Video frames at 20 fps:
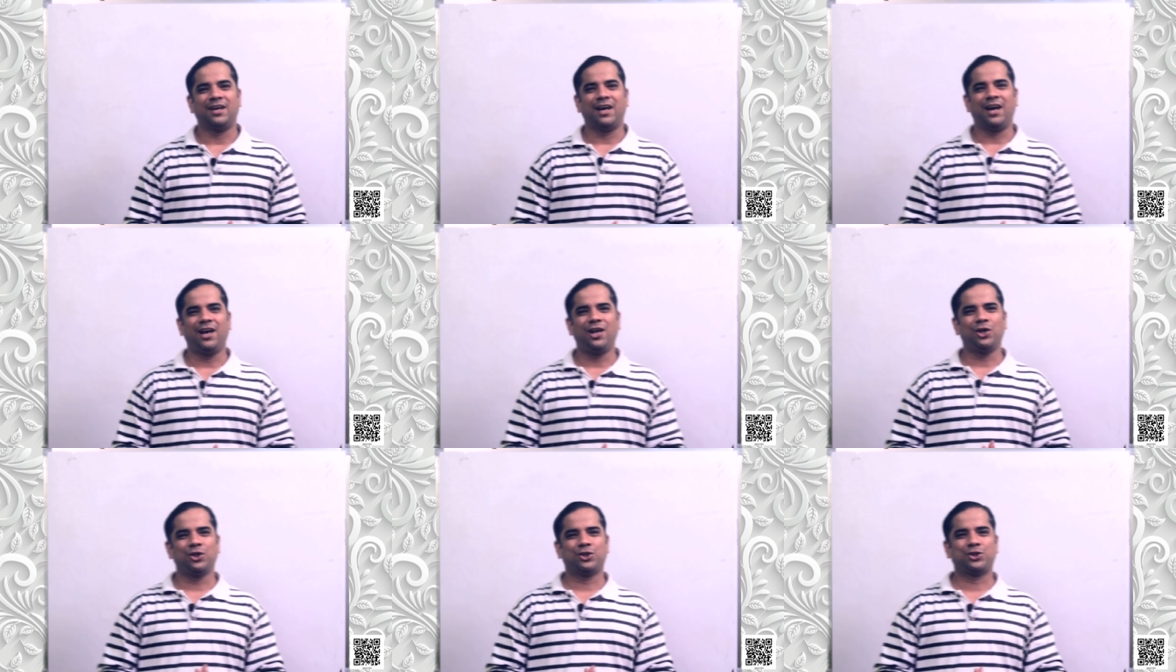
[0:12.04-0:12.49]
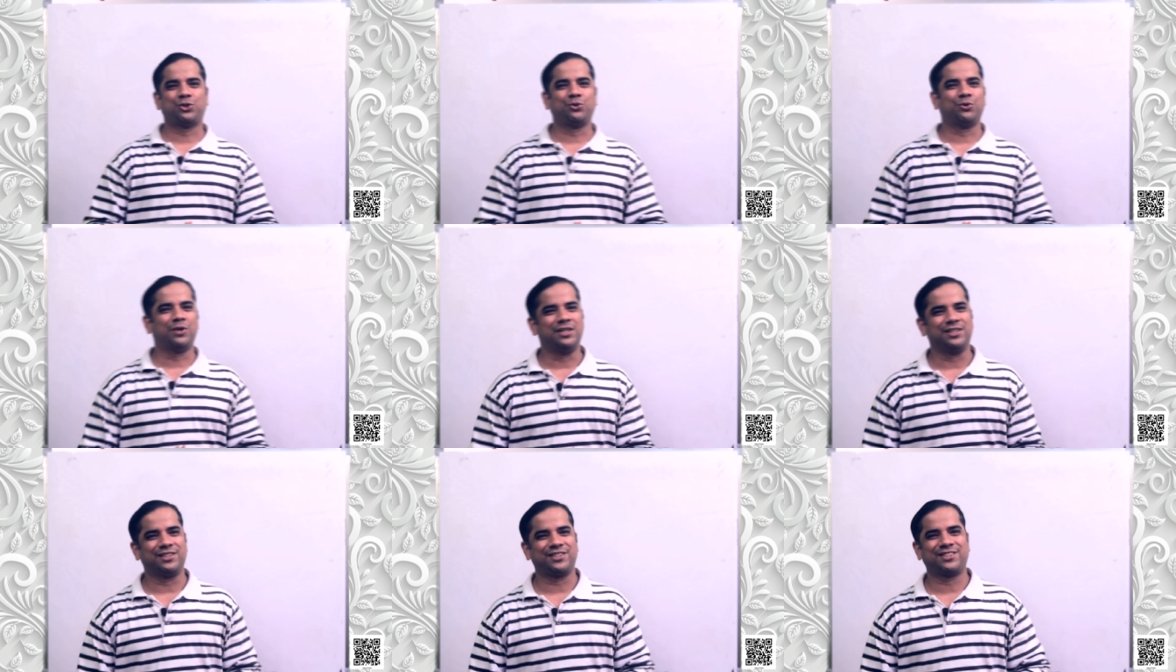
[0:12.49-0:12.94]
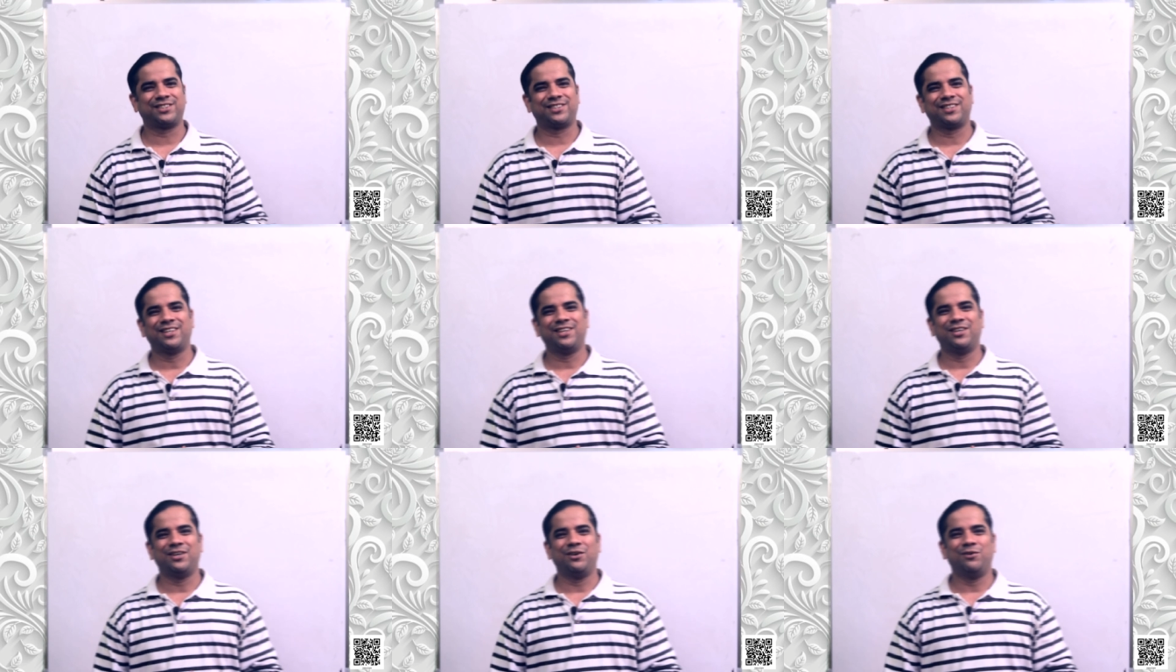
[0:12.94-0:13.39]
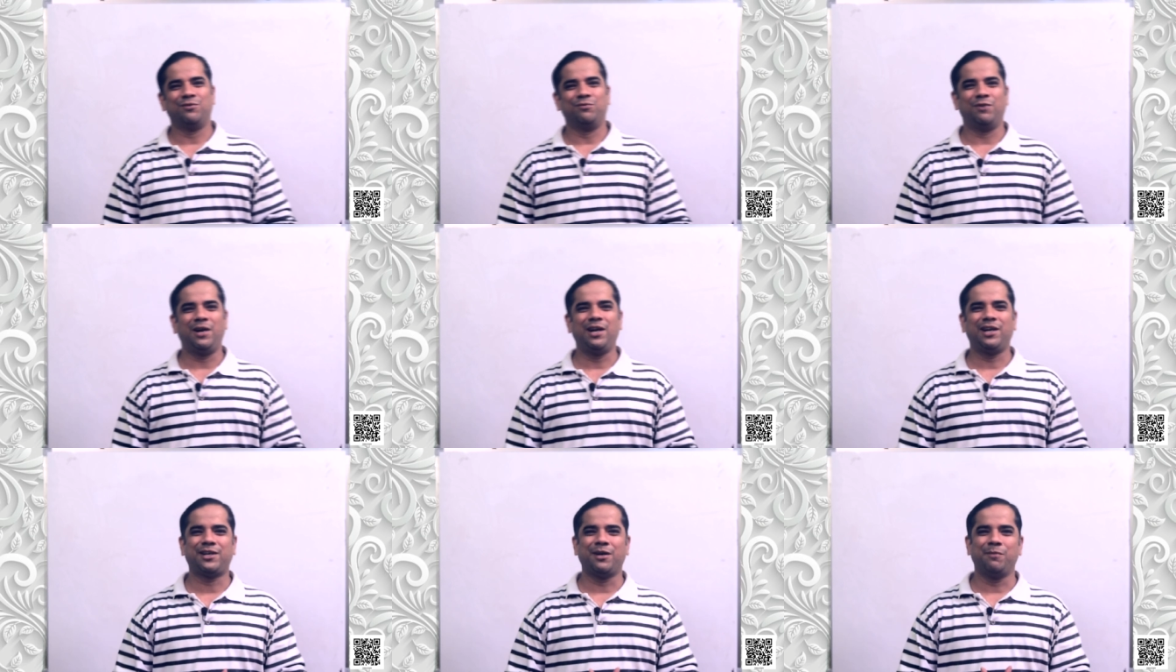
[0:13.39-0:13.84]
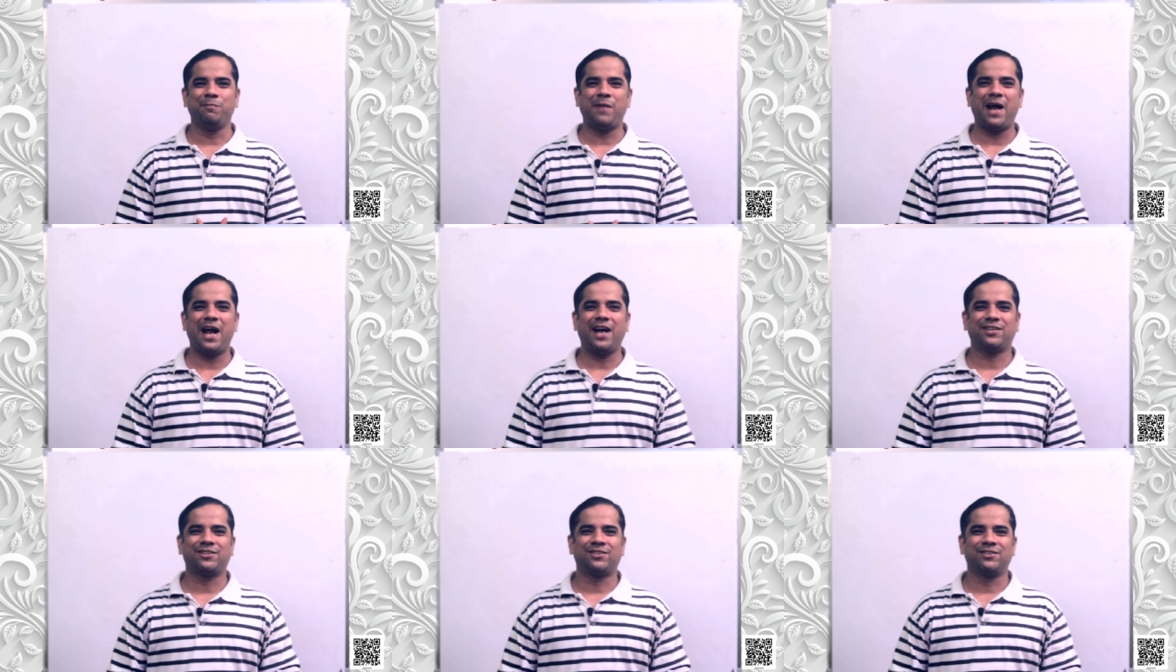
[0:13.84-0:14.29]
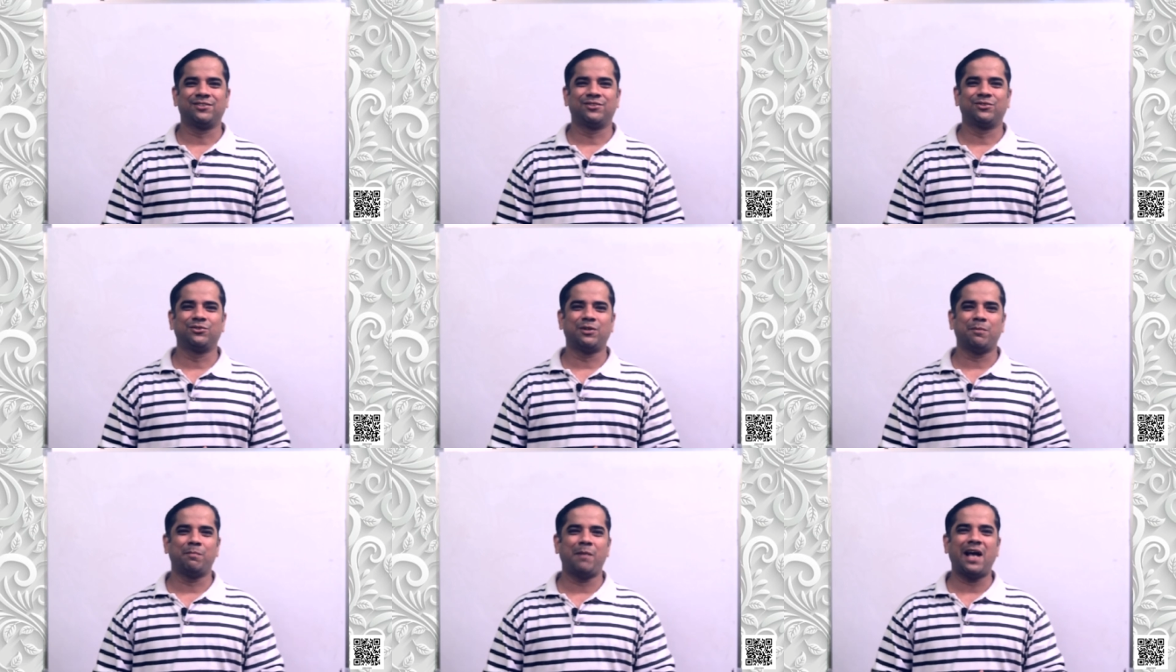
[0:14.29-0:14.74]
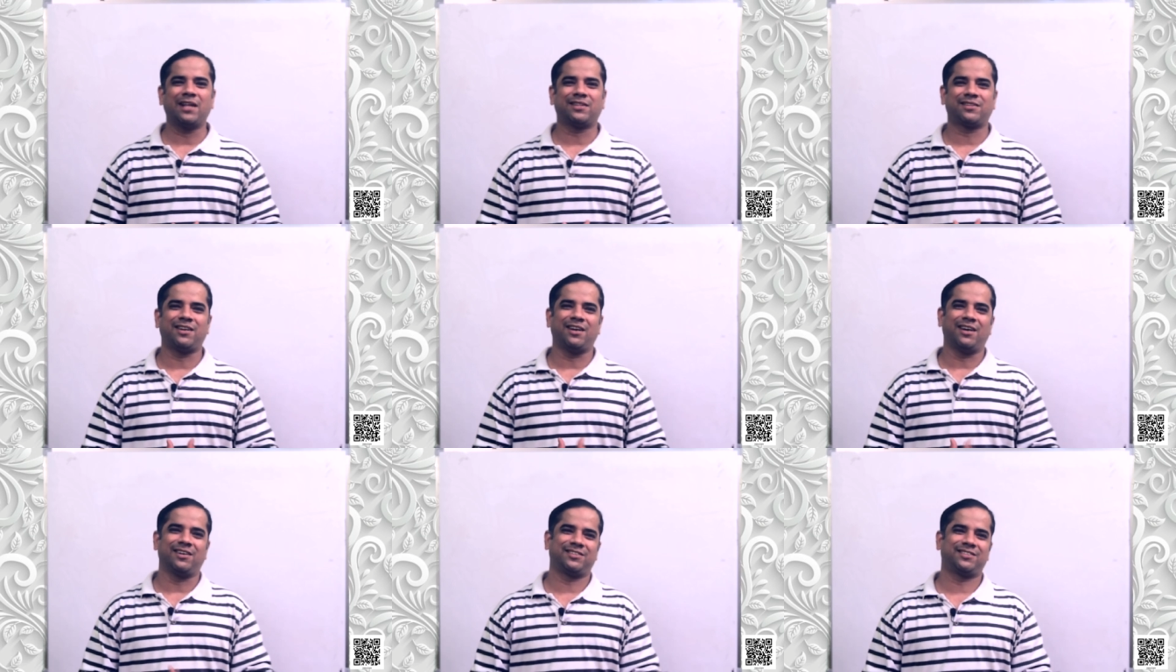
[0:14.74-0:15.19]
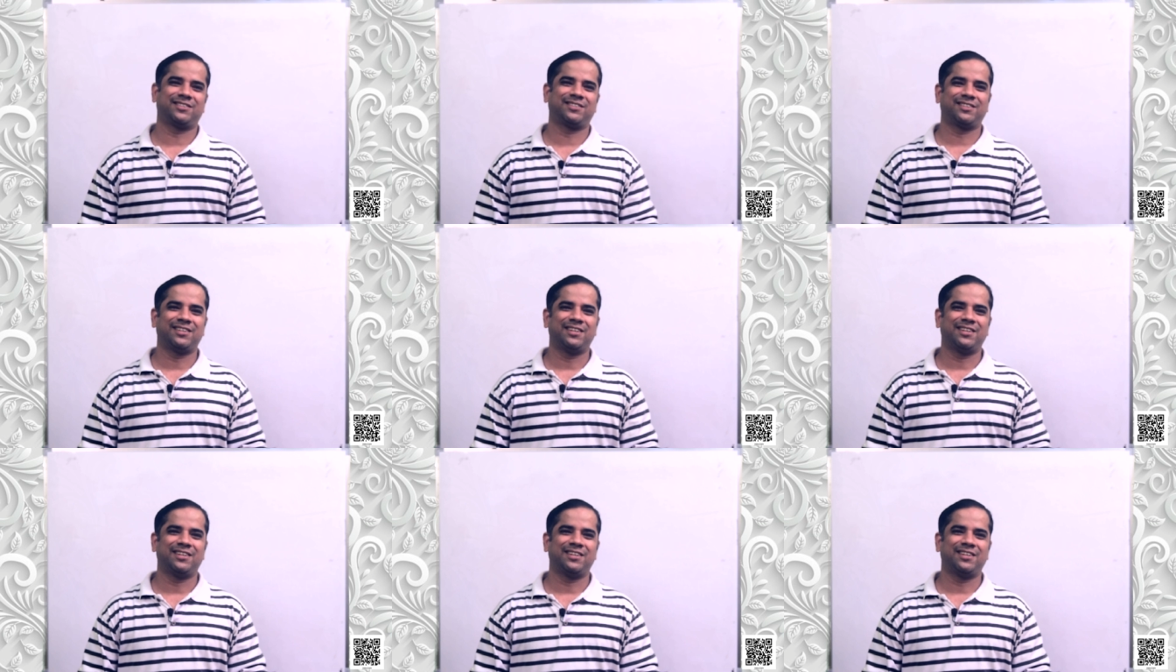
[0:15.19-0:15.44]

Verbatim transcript: Hello students, welcome back to the math class.